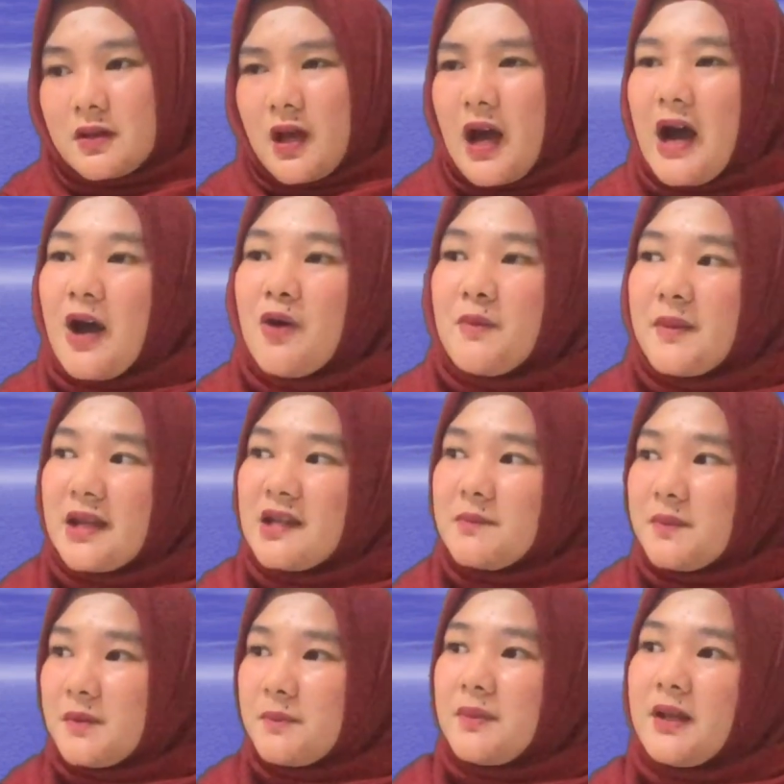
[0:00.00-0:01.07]
How many
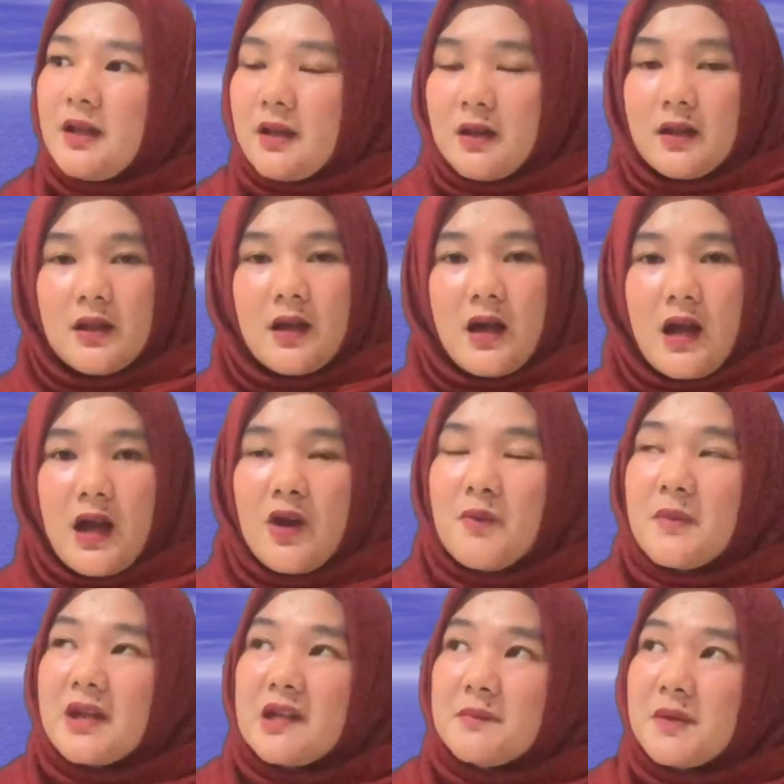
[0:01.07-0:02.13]
people
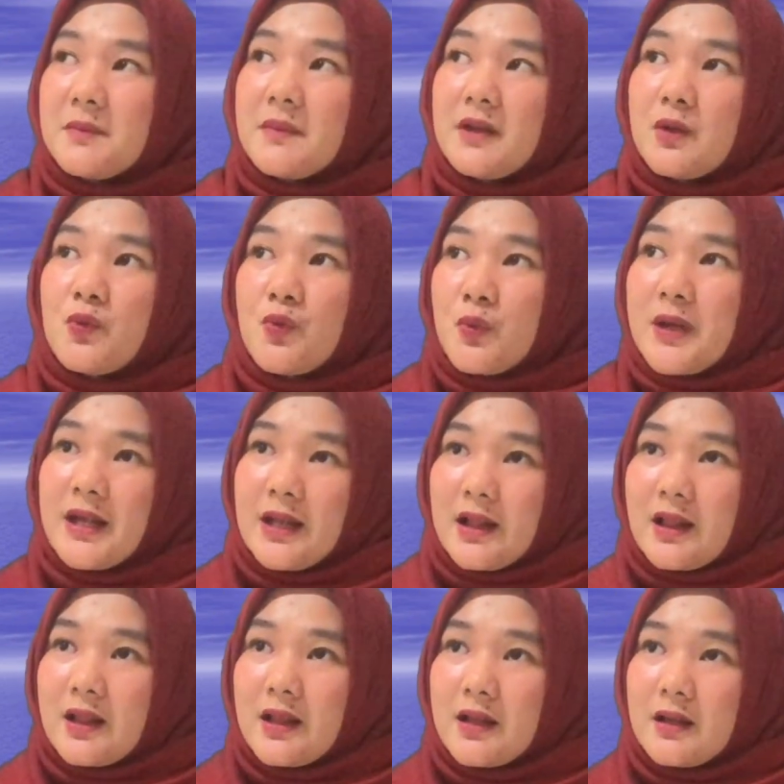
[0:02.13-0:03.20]

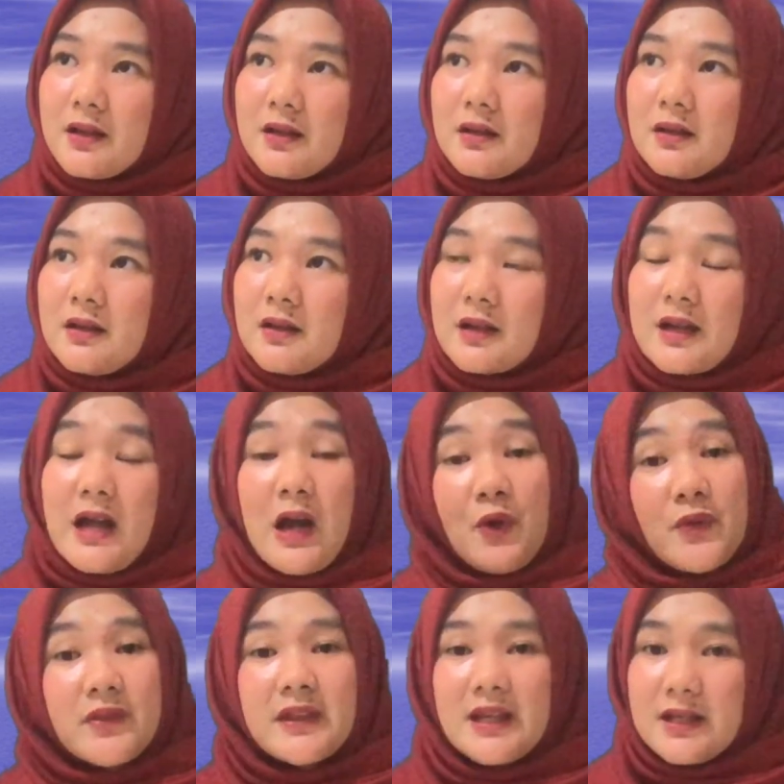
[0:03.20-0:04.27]
will
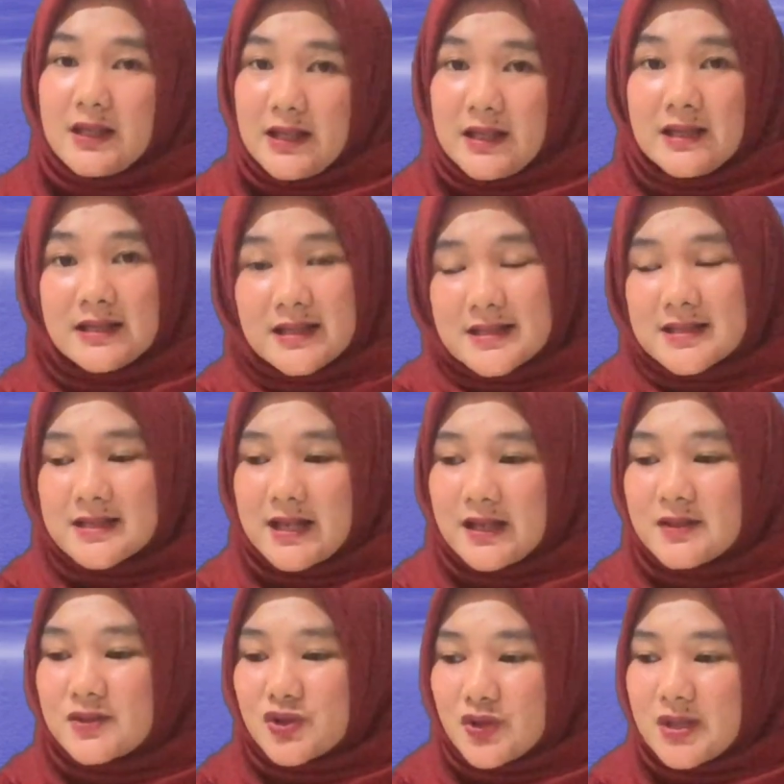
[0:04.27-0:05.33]
counting in this
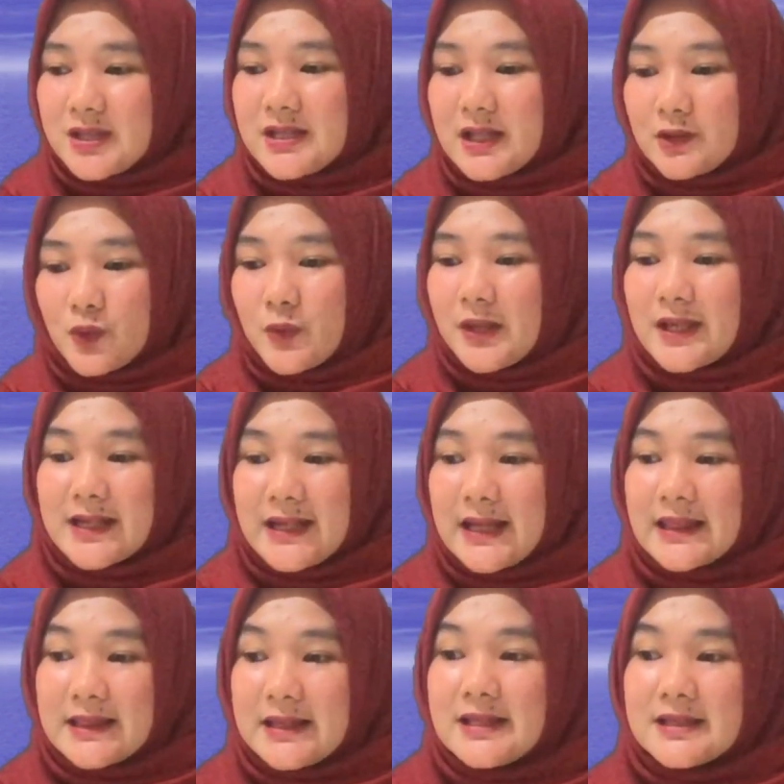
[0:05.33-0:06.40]
country that will
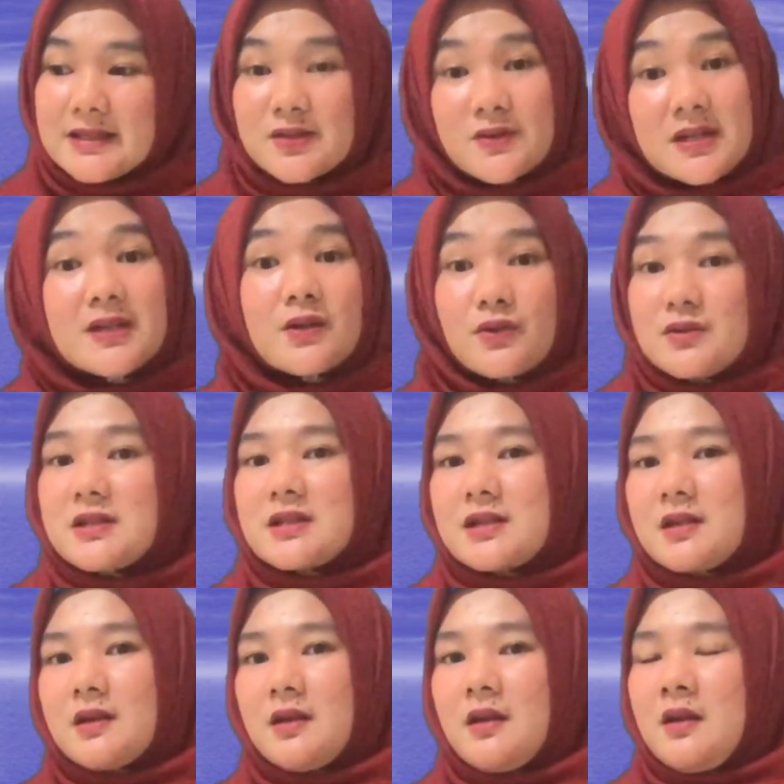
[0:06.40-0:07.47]
get the 3-dose?
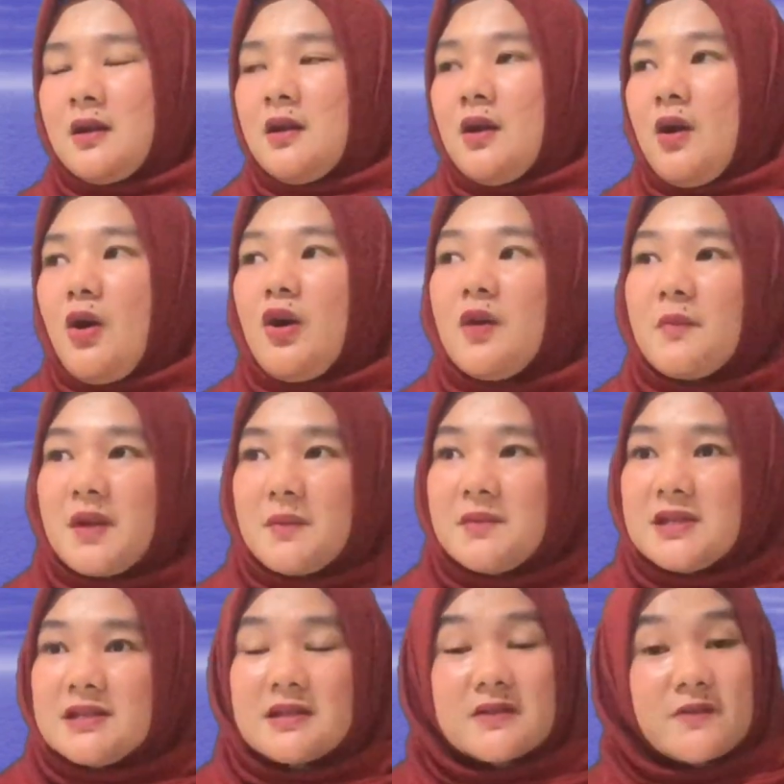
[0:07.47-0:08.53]
Or
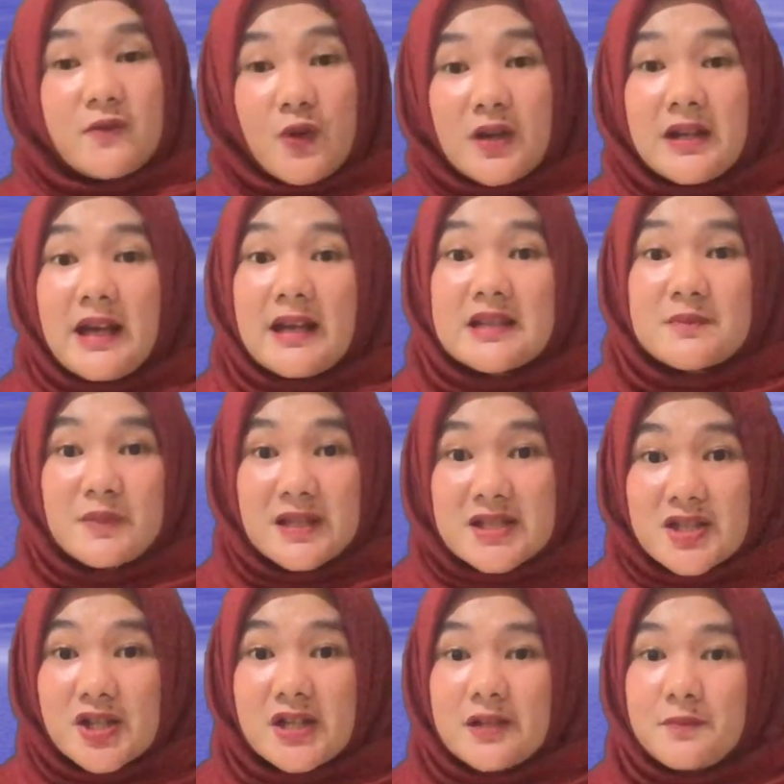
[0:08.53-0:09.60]
maybe just for the
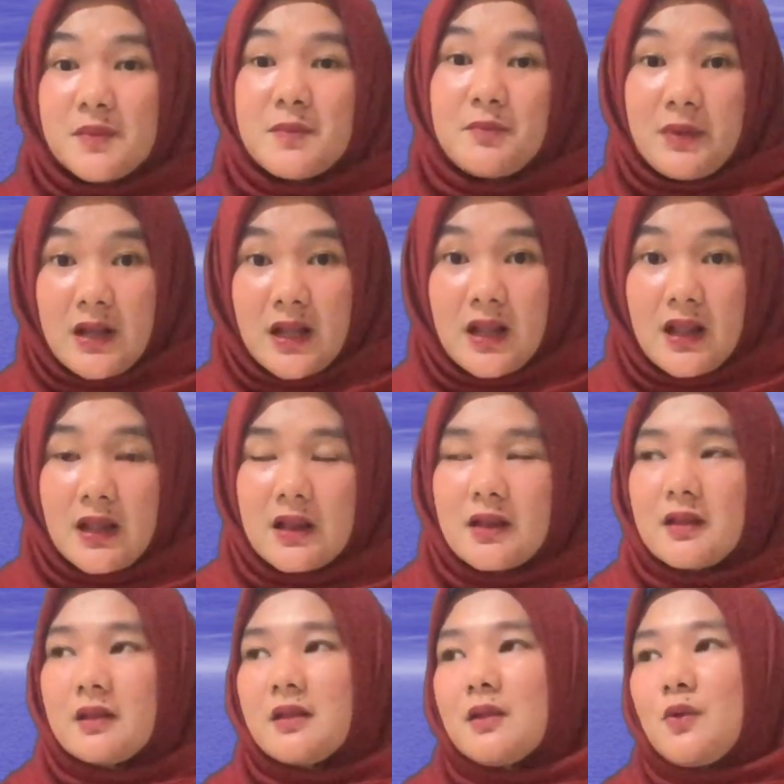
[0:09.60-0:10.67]
especially people
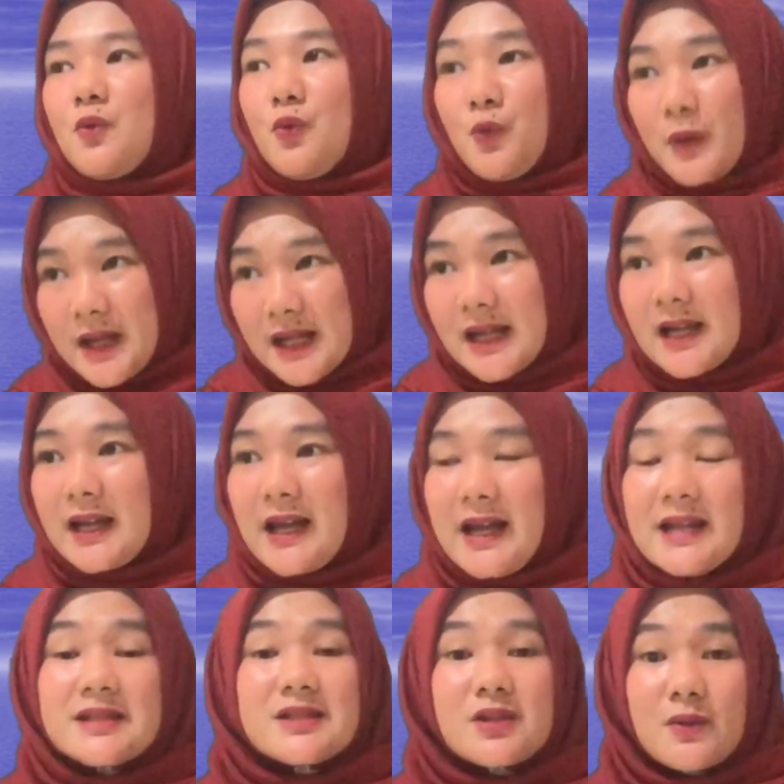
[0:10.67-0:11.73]
will
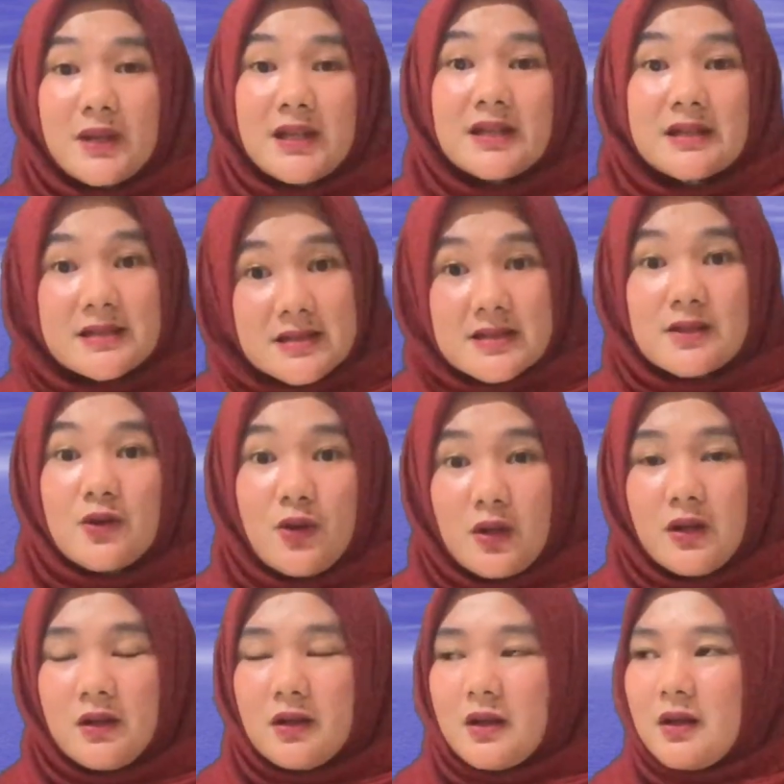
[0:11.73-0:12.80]
entering the school?